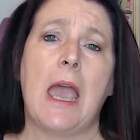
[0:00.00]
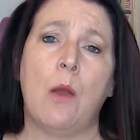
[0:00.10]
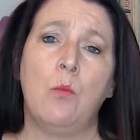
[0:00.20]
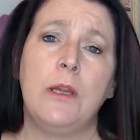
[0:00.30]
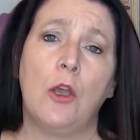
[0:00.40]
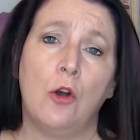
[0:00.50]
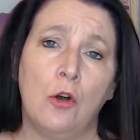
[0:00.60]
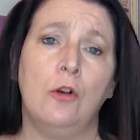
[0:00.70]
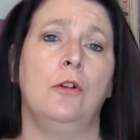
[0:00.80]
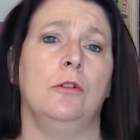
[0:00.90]
And we
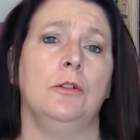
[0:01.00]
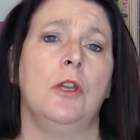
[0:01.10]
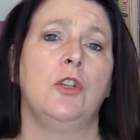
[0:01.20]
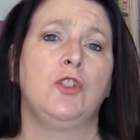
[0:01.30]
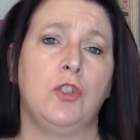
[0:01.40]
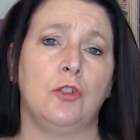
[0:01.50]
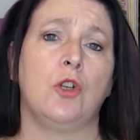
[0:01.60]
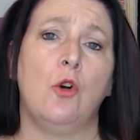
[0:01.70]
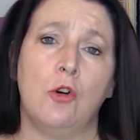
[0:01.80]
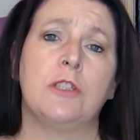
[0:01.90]
all
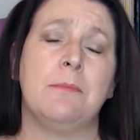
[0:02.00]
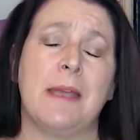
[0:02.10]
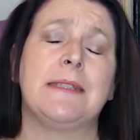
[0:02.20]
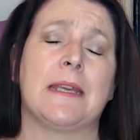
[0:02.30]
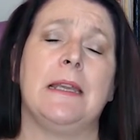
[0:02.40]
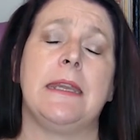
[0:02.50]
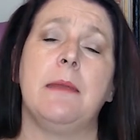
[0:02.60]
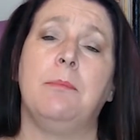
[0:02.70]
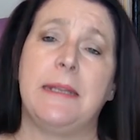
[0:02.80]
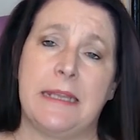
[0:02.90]
should
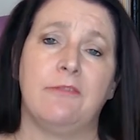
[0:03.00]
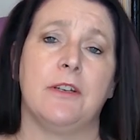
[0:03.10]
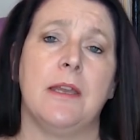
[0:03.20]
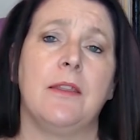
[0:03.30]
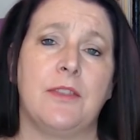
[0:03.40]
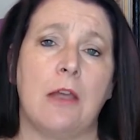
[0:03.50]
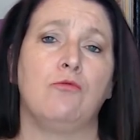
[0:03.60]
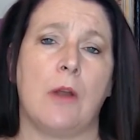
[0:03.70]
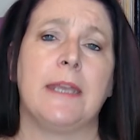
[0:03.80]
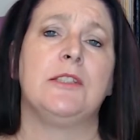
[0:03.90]
automatically be given
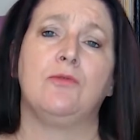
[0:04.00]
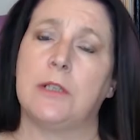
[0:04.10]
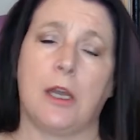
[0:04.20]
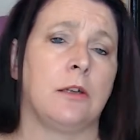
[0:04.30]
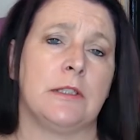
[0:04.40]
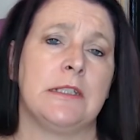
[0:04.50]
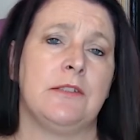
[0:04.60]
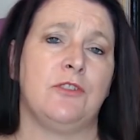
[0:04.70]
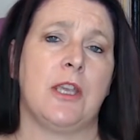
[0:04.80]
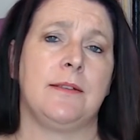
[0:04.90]
that right
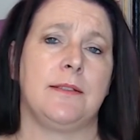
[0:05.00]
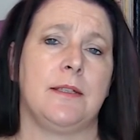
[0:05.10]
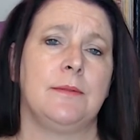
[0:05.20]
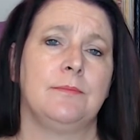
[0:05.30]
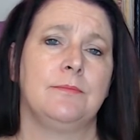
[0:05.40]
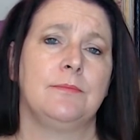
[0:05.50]
regardless of gender.